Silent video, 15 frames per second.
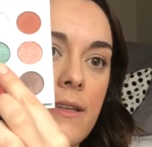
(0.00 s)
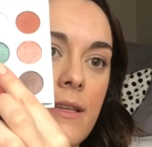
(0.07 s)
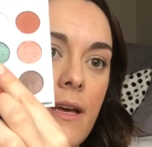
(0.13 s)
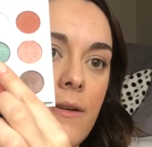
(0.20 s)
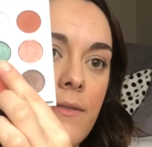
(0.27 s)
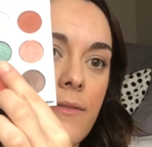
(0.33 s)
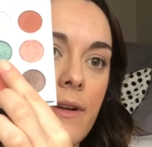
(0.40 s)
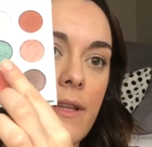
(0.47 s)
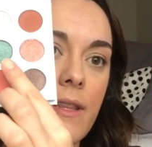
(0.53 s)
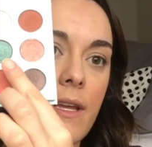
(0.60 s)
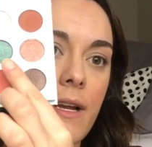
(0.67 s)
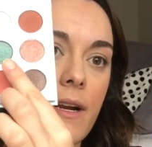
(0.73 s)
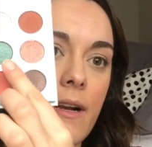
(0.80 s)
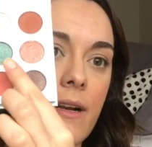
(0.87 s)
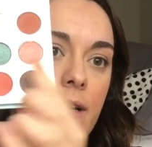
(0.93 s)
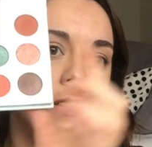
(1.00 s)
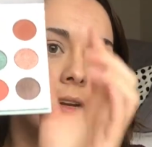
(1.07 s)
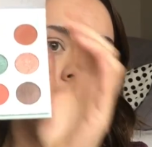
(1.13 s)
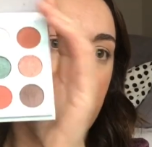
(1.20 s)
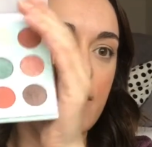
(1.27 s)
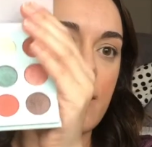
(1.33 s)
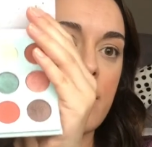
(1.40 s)
That one right there.
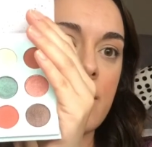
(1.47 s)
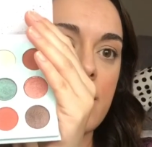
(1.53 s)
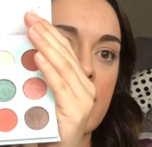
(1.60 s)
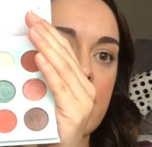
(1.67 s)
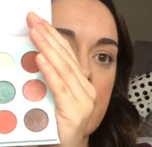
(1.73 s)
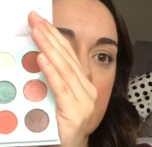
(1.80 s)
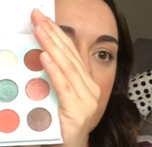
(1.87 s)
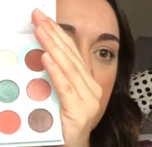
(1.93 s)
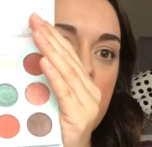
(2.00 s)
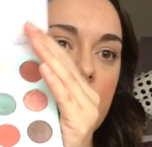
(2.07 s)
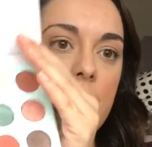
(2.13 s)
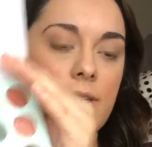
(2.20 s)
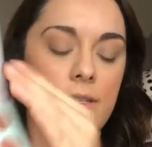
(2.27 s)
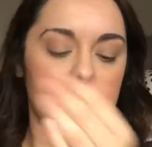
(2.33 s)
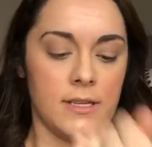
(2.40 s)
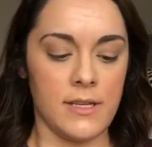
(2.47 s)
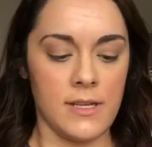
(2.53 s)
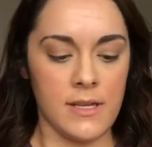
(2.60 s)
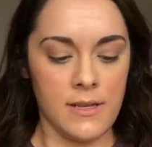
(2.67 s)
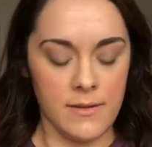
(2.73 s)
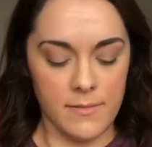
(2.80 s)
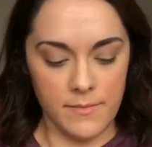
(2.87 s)
So,
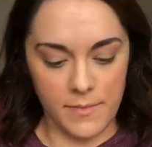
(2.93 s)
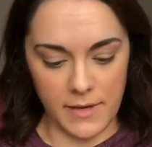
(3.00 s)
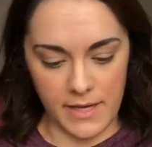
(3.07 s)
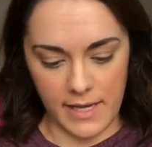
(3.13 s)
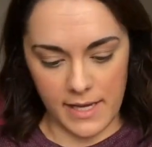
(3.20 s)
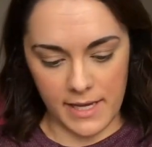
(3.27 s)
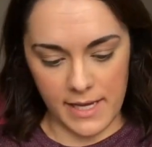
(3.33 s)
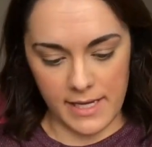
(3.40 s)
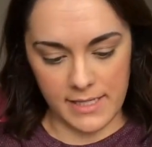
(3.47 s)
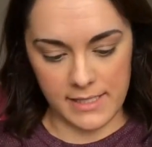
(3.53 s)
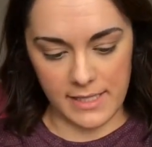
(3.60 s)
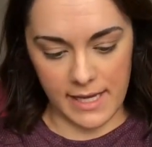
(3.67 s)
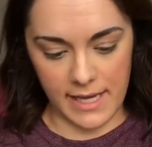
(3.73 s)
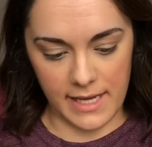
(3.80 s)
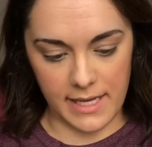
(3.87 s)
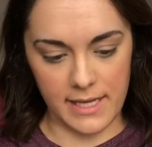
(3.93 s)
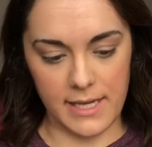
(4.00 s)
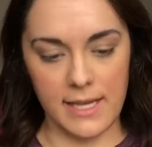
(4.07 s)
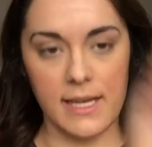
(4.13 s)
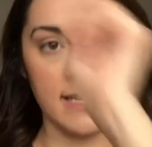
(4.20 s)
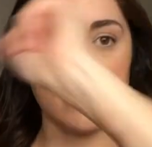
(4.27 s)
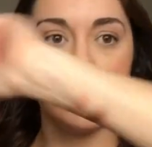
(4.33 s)
but it's like,
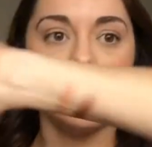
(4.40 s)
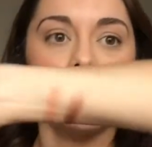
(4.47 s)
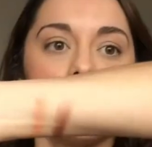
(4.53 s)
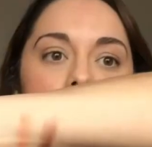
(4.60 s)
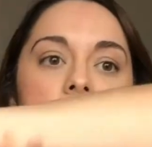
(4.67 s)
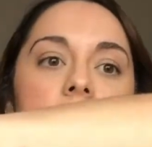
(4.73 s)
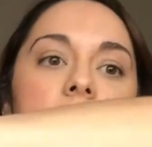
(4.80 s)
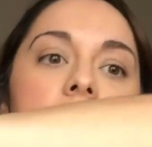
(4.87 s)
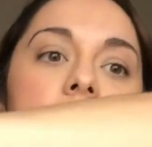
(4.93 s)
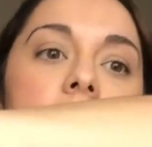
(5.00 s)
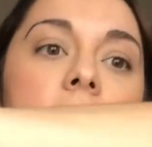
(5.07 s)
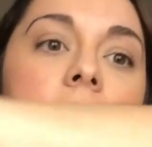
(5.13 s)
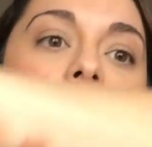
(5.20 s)
has this really